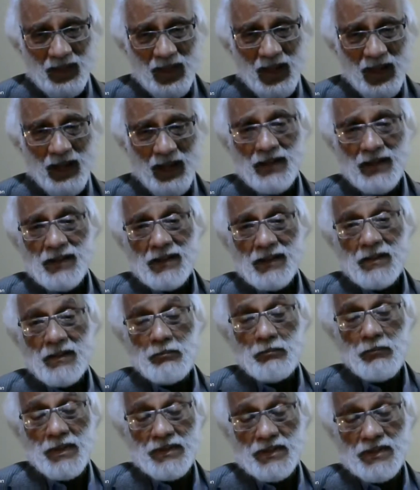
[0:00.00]

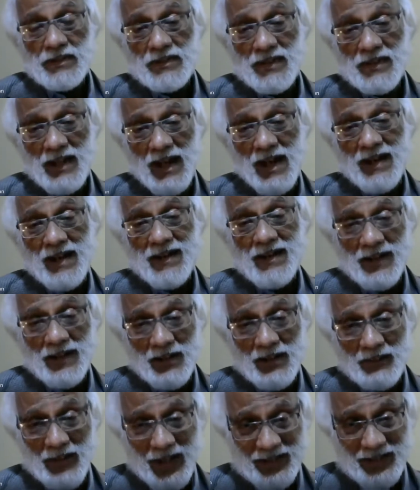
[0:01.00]
And messenger
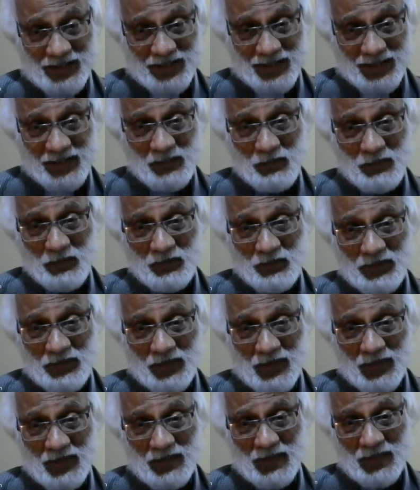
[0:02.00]
RNA vaccine,
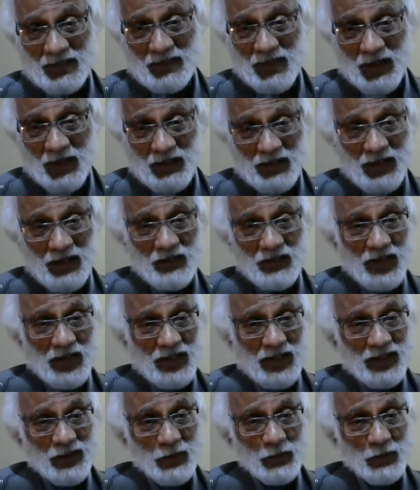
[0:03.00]
this is another very
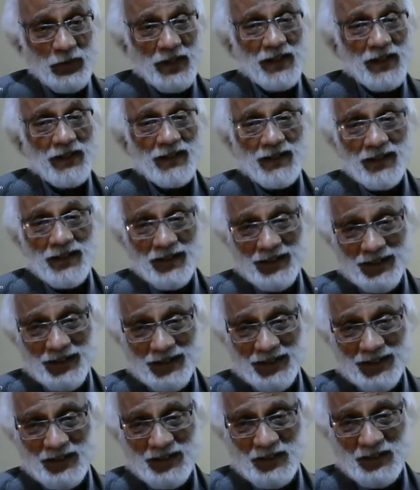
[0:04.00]
unique
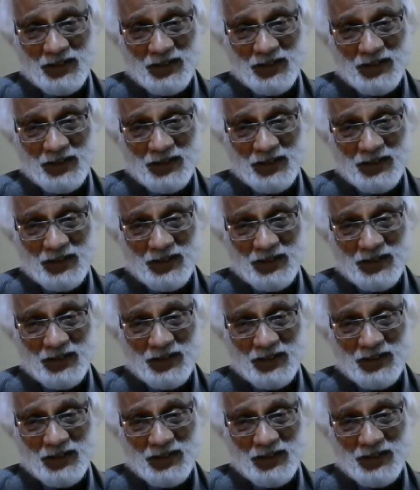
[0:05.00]
uh,